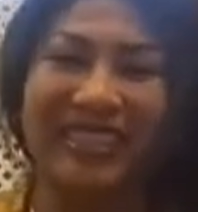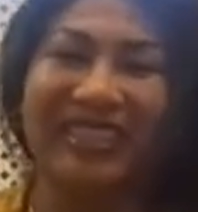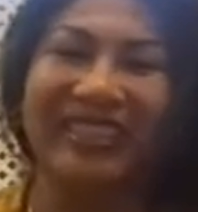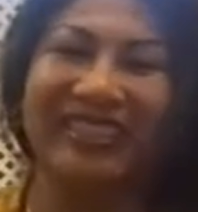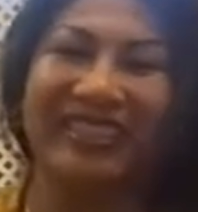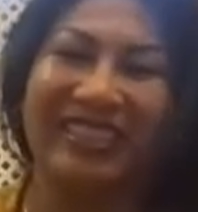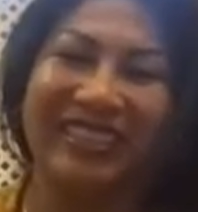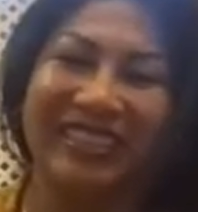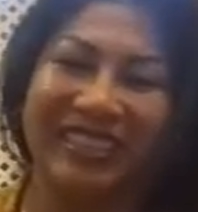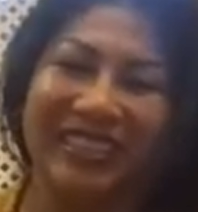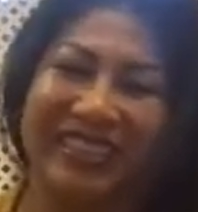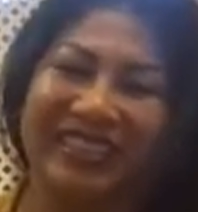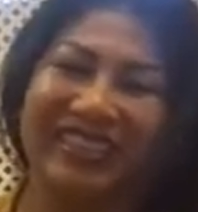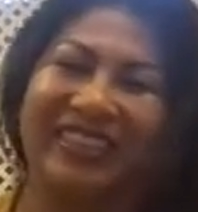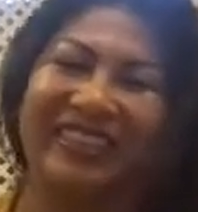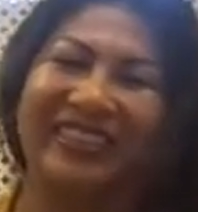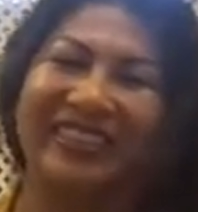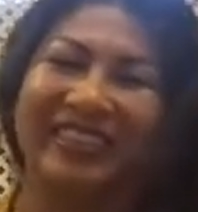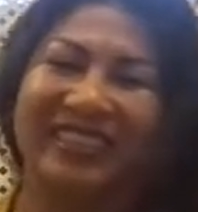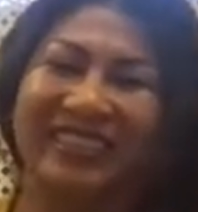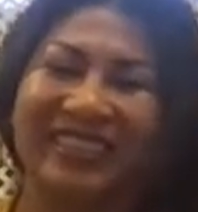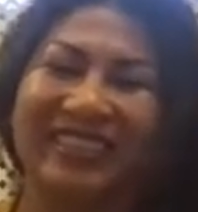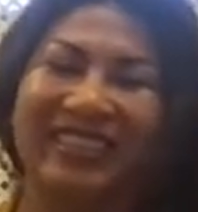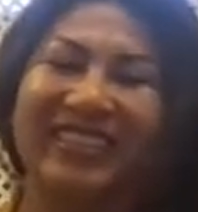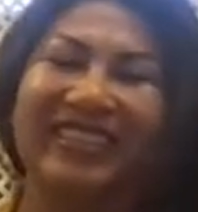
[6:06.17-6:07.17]

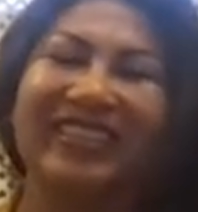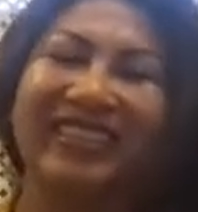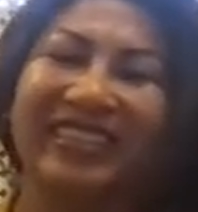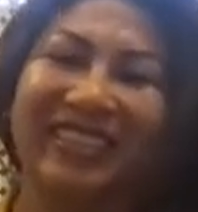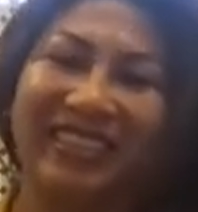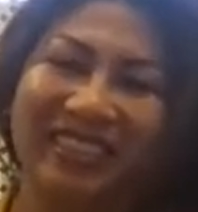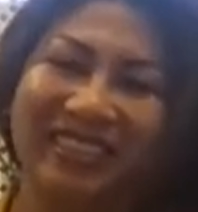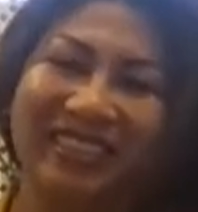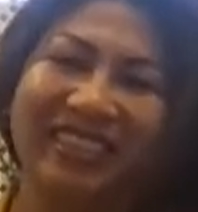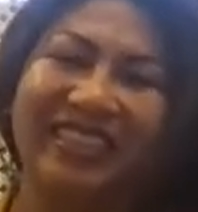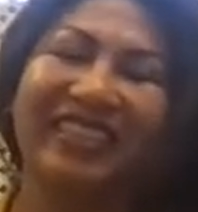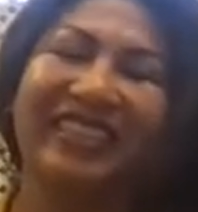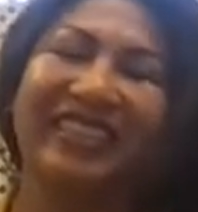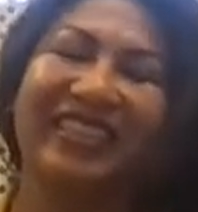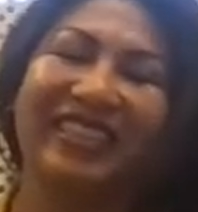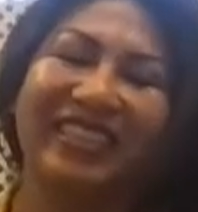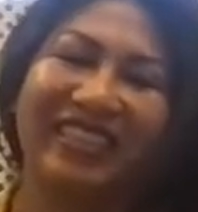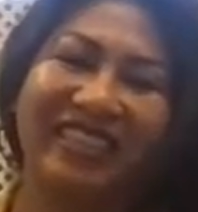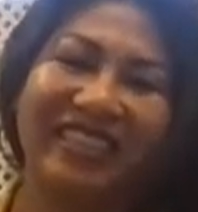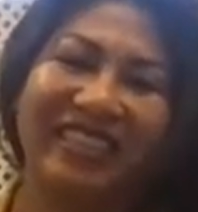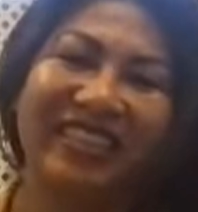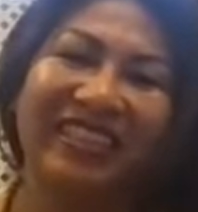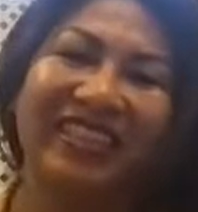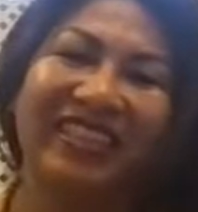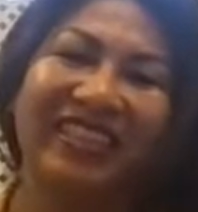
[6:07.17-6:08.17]

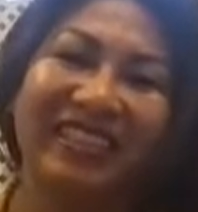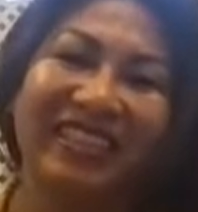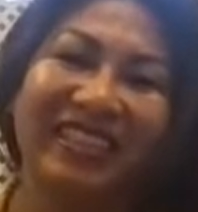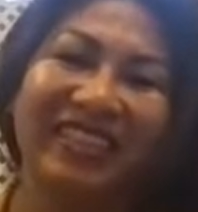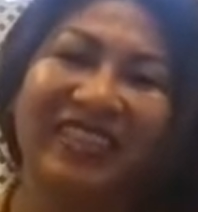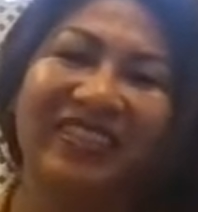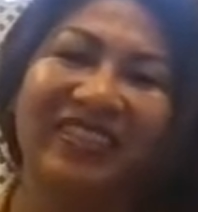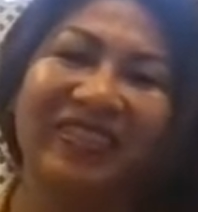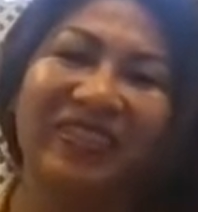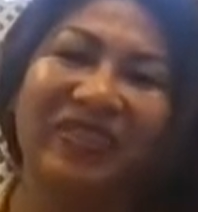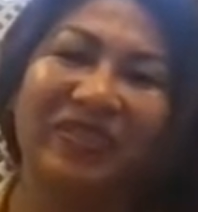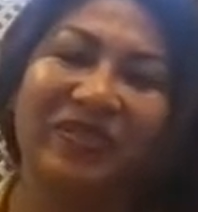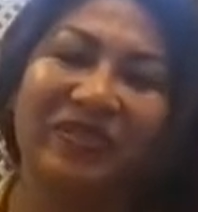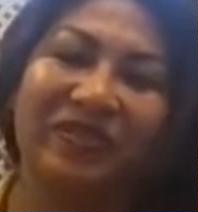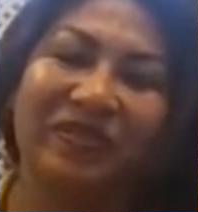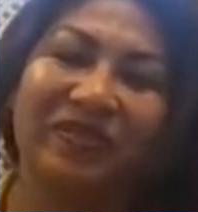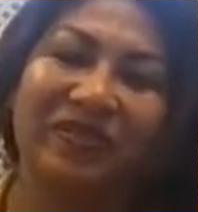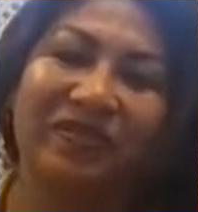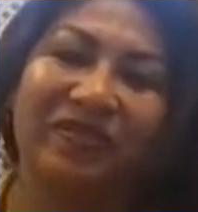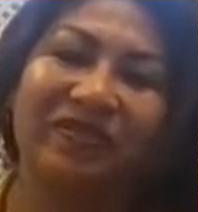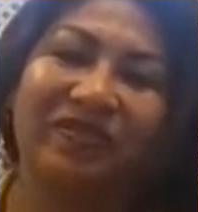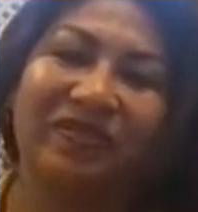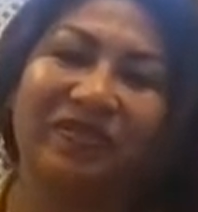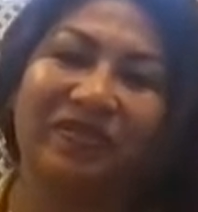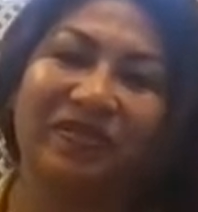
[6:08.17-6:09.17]

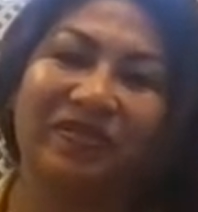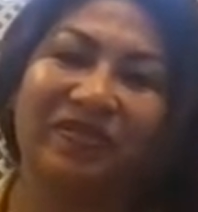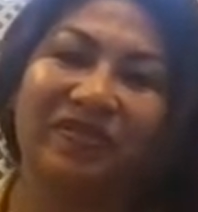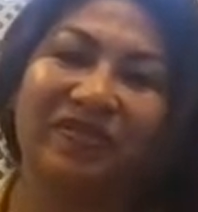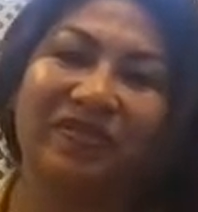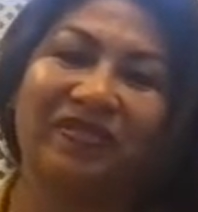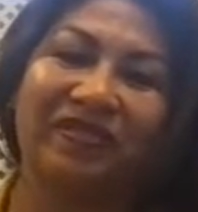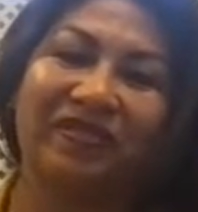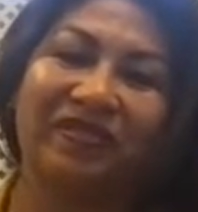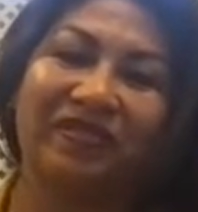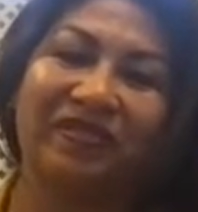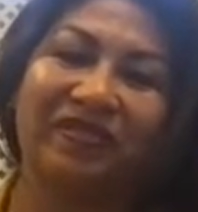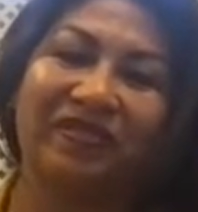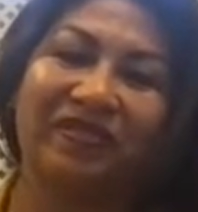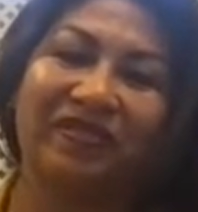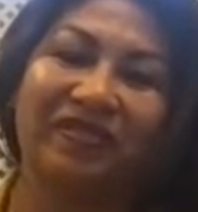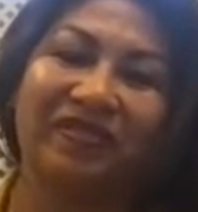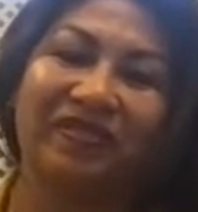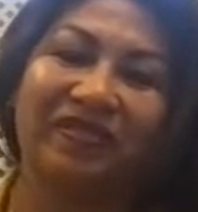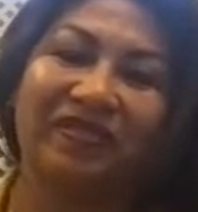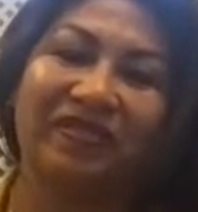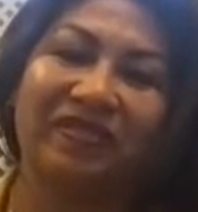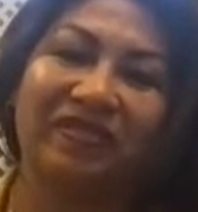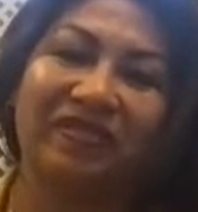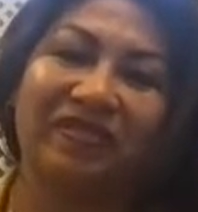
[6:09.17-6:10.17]

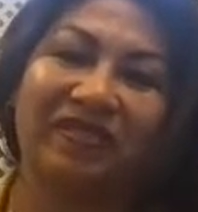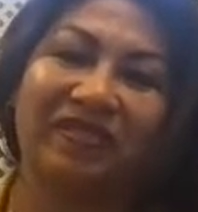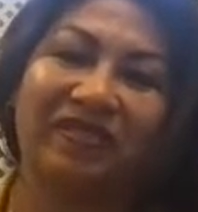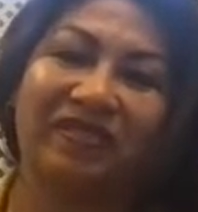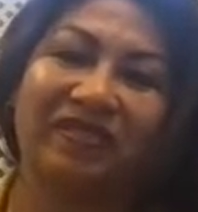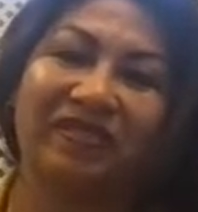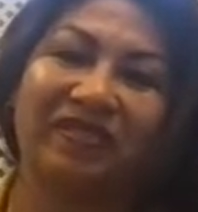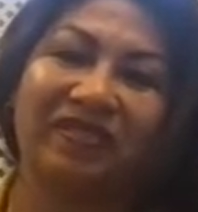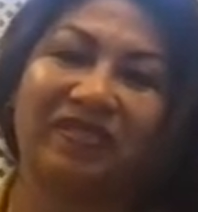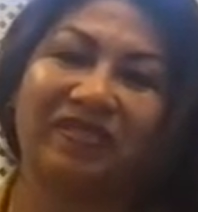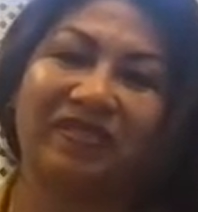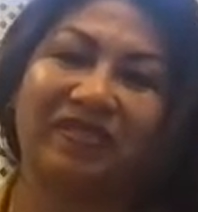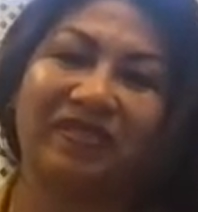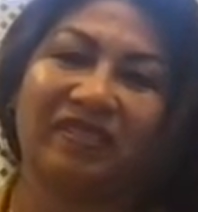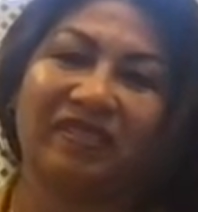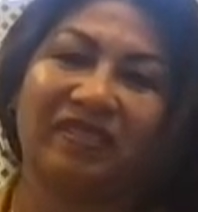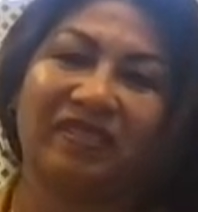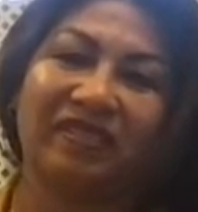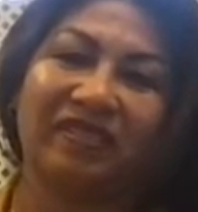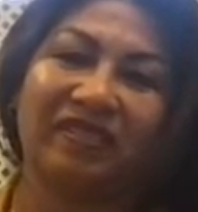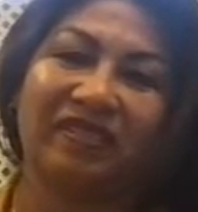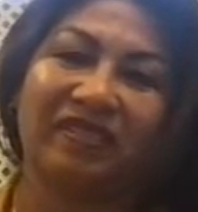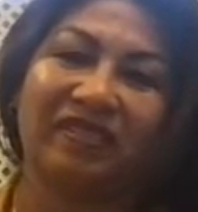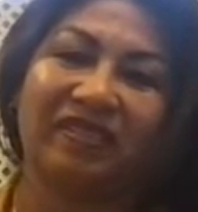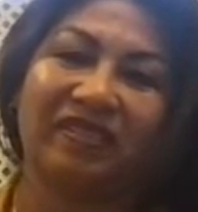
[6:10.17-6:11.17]

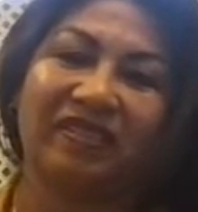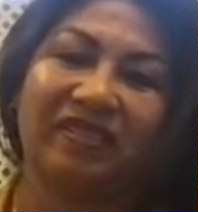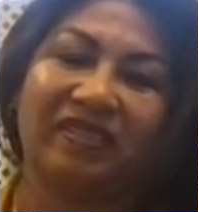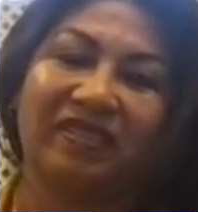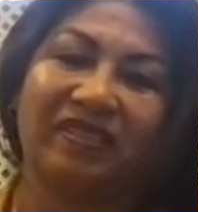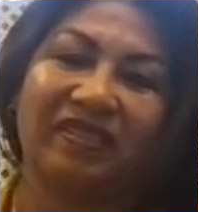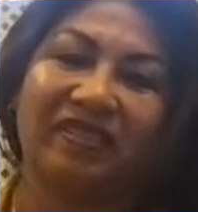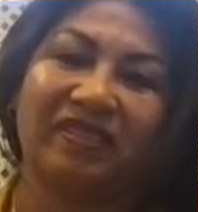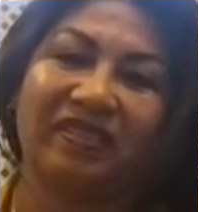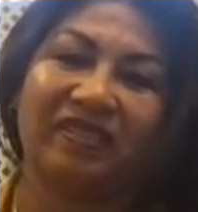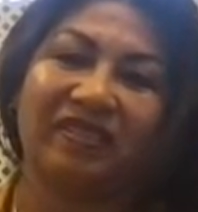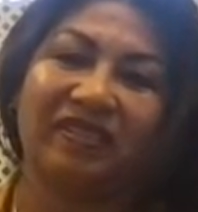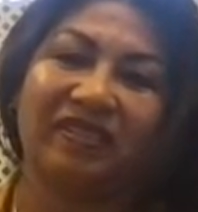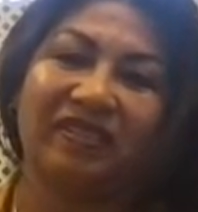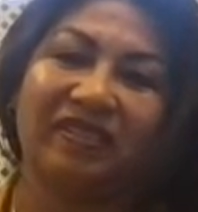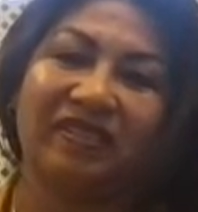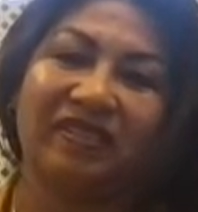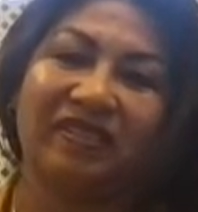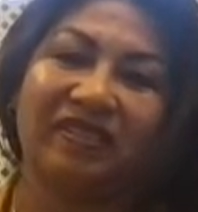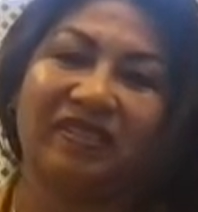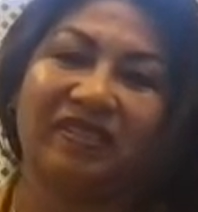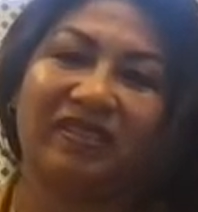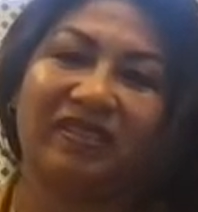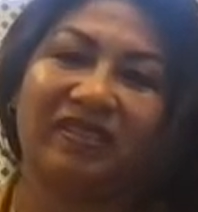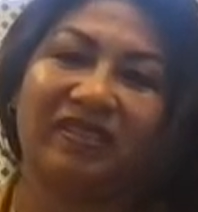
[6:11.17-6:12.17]

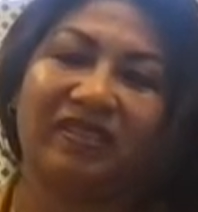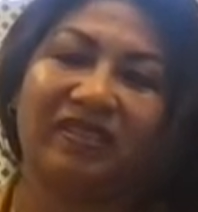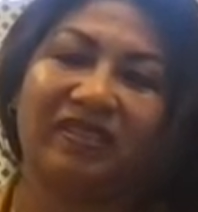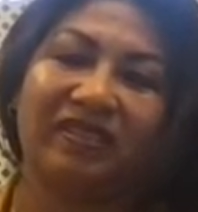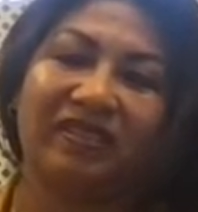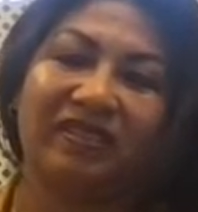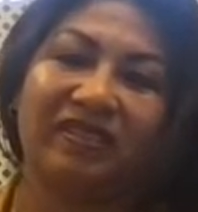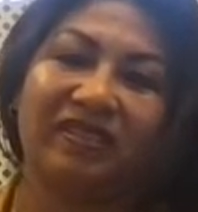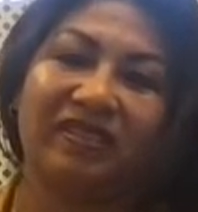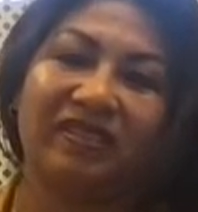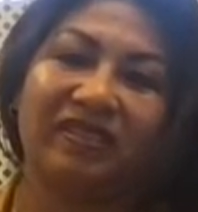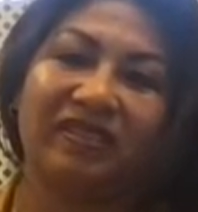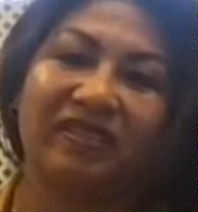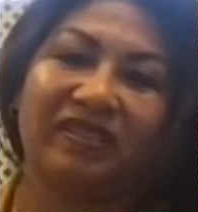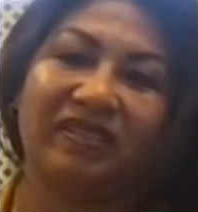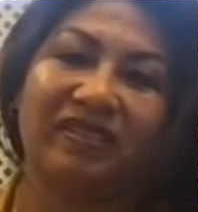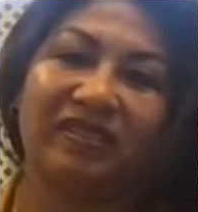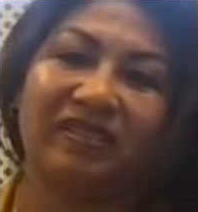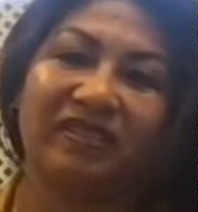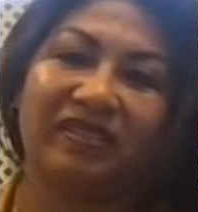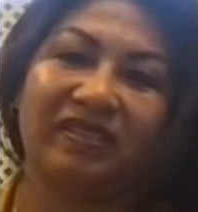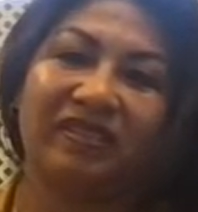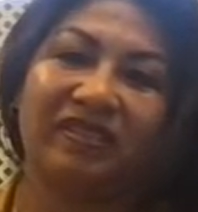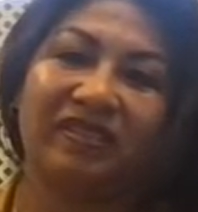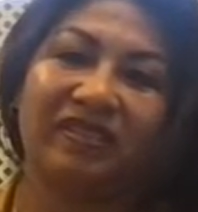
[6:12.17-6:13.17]

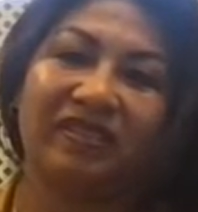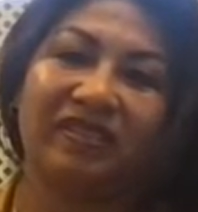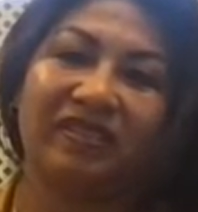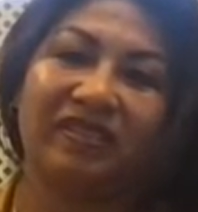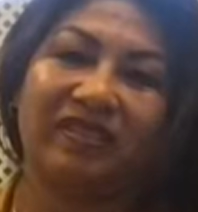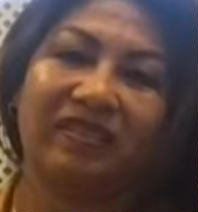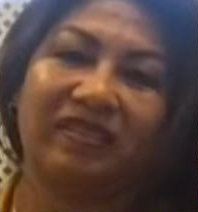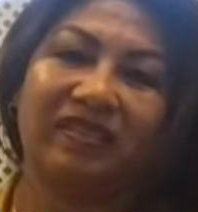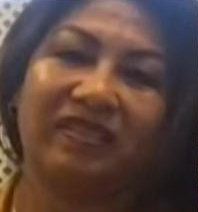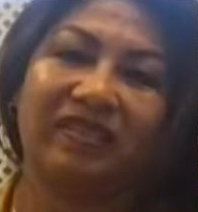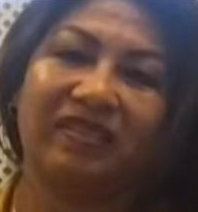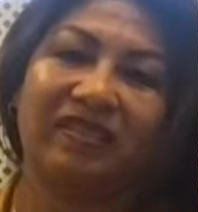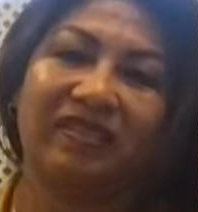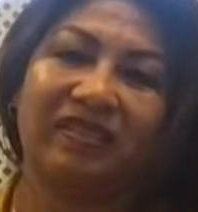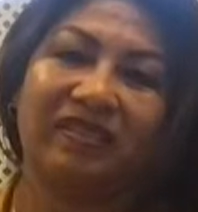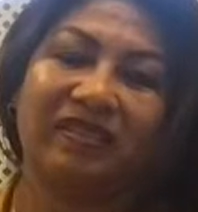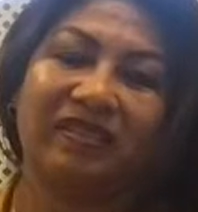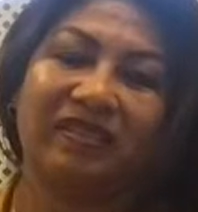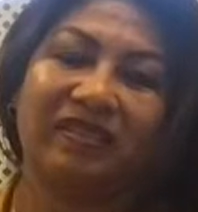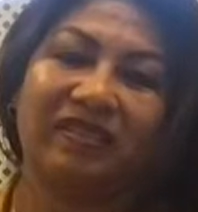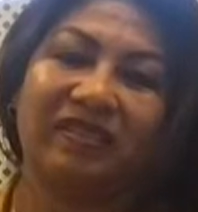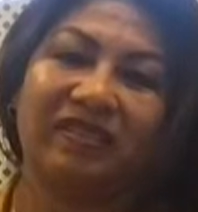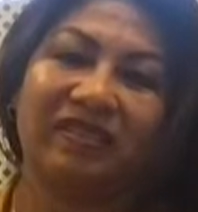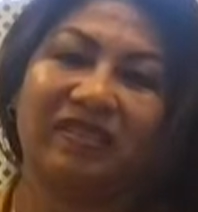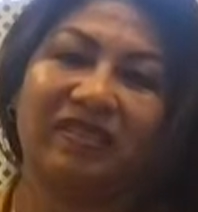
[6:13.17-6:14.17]
(silent)